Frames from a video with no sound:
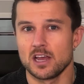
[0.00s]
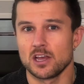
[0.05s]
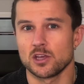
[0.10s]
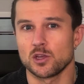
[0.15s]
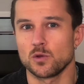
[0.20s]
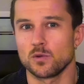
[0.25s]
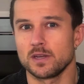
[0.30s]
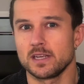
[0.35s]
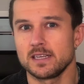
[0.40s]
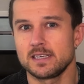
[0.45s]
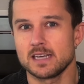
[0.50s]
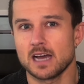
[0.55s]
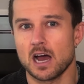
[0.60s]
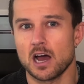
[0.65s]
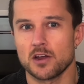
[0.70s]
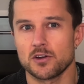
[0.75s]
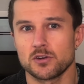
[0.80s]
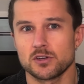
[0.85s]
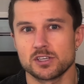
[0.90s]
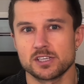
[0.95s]
you need to
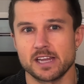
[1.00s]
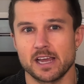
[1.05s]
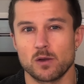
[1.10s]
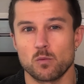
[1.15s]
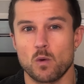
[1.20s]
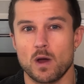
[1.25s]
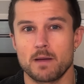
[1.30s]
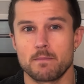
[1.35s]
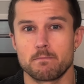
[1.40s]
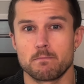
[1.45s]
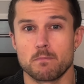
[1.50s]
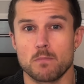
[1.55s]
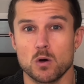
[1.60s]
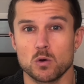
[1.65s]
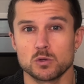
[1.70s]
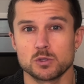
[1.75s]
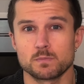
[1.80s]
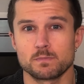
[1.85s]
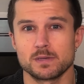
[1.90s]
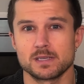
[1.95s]
understand why
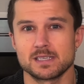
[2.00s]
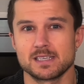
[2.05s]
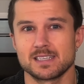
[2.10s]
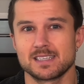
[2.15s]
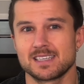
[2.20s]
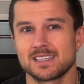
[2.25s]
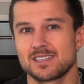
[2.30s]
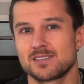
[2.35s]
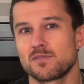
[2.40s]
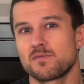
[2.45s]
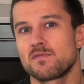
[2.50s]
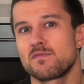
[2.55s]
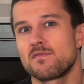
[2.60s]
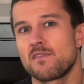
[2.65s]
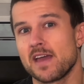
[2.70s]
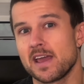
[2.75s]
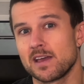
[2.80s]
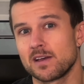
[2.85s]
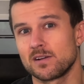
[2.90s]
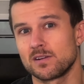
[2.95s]
most businesses
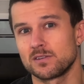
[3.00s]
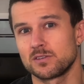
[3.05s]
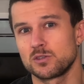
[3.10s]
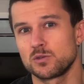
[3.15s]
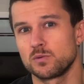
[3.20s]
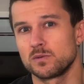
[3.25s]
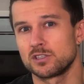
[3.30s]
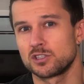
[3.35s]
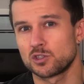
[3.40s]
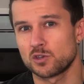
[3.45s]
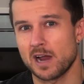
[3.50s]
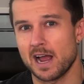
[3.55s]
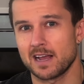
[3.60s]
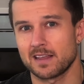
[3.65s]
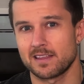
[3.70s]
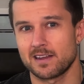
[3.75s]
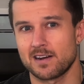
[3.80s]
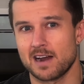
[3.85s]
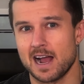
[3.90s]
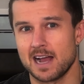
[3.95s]
fail to
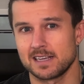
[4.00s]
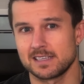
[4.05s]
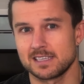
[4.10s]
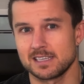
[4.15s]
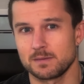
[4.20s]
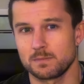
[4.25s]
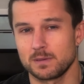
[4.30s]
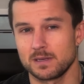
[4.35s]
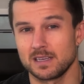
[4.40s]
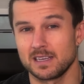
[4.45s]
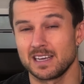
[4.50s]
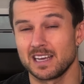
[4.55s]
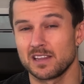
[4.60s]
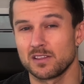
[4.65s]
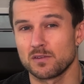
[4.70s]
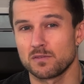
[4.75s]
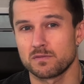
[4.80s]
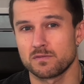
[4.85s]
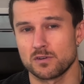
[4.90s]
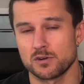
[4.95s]
attract their ICP
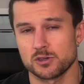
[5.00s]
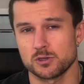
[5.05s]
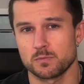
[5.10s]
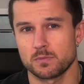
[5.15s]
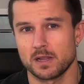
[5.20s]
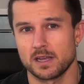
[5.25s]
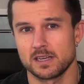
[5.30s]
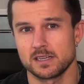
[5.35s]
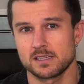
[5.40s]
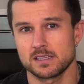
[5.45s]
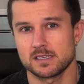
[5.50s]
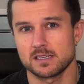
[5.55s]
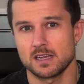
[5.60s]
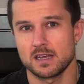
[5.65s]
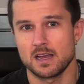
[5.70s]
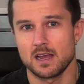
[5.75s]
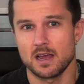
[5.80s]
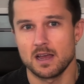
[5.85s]
in the first place.